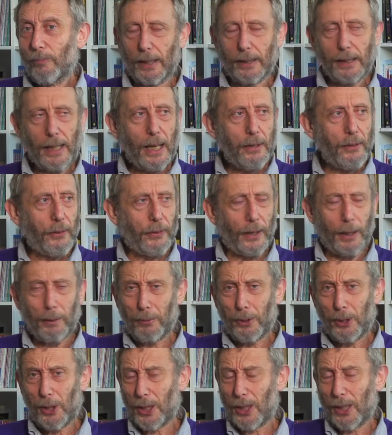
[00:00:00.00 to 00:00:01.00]
The other thing
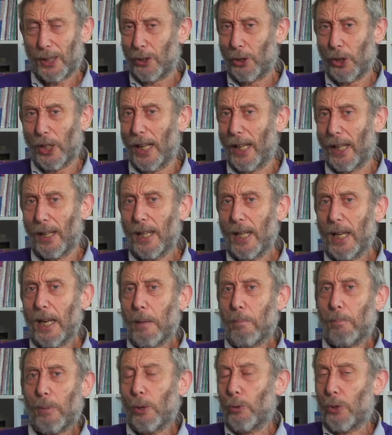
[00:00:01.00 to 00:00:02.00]
was just the sheer
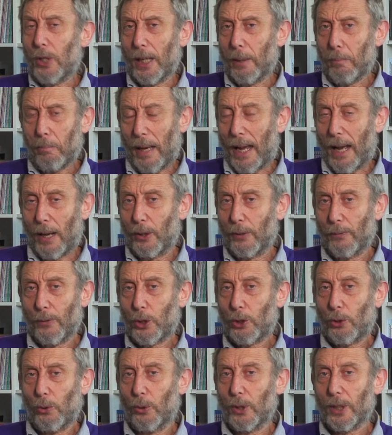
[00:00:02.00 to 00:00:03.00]
beauty and power of
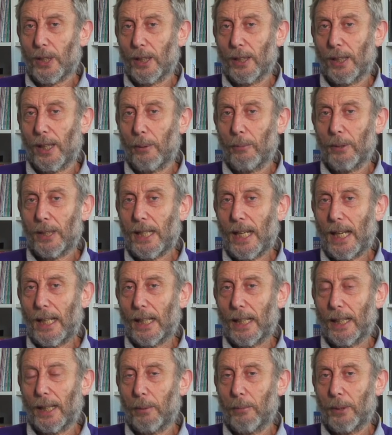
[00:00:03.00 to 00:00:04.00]
the stories that they were
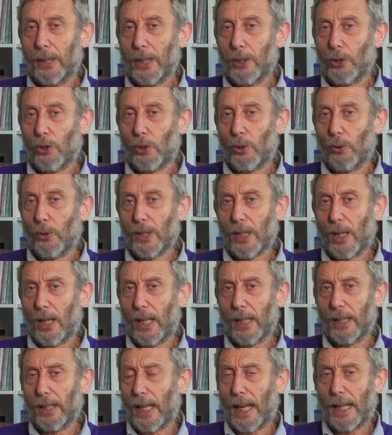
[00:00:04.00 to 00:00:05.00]
telling. I mean, these are stories
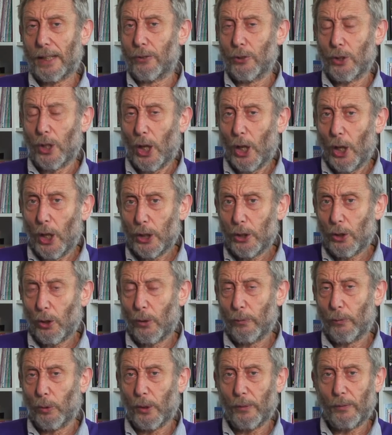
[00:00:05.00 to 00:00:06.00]
I either hadn't heard
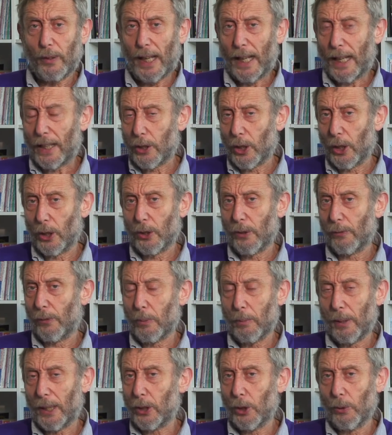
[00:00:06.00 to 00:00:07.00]
of, or if I had heard of
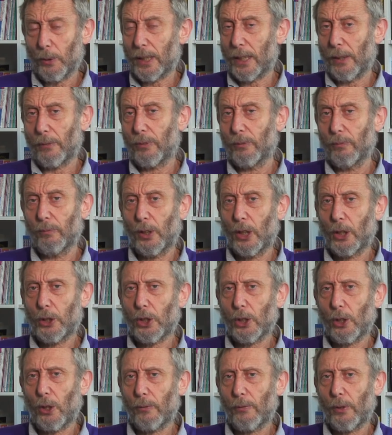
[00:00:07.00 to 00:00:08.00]
them, I knew a different
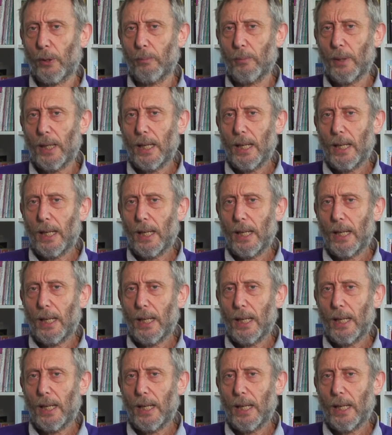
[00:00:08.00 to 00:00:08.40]
version of them.